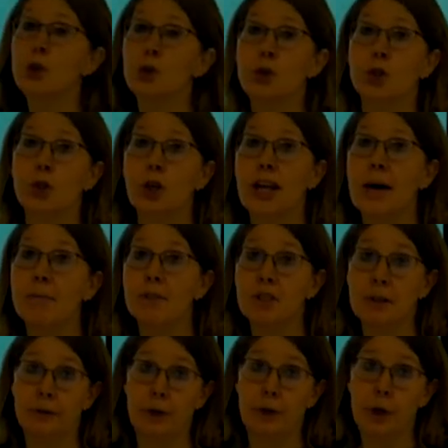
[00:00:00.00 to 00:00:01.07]
choose
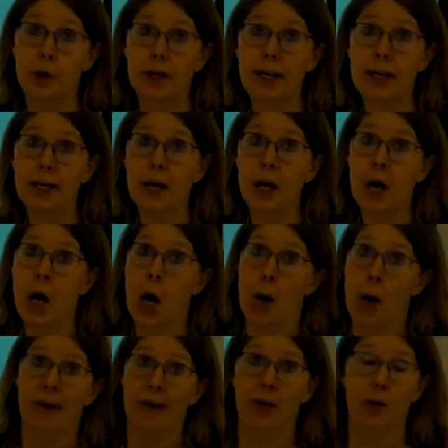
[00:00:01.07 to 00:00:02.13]
collaborative learning
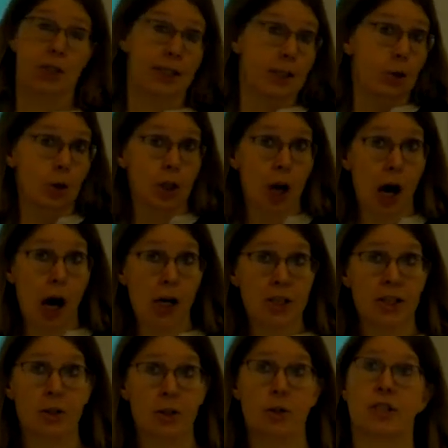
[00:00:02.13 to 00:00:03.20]
because in all
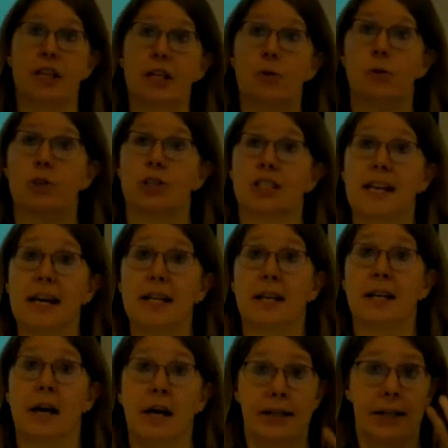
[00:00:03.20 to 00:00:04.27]
articles, it was said
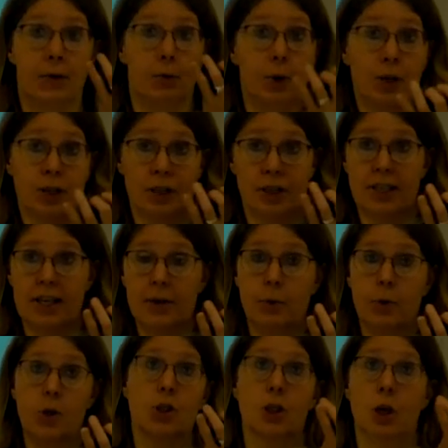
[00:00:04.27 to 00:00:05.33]
that
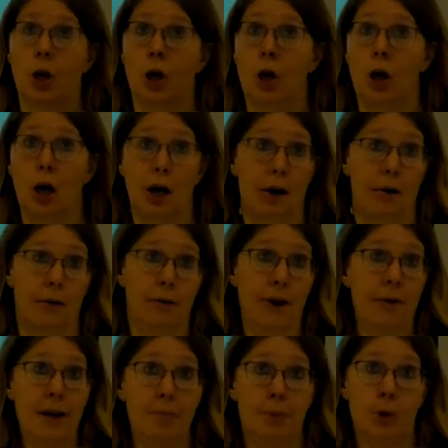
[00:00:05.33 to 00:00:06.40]
was
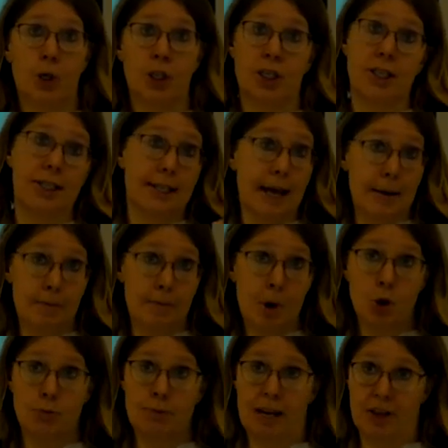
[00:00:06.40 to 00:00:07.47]
very important and
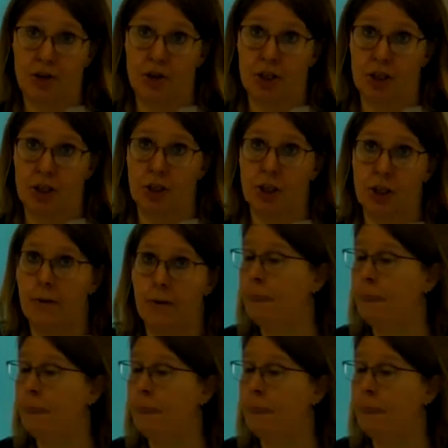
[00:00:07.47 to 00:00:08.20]
most mentioned.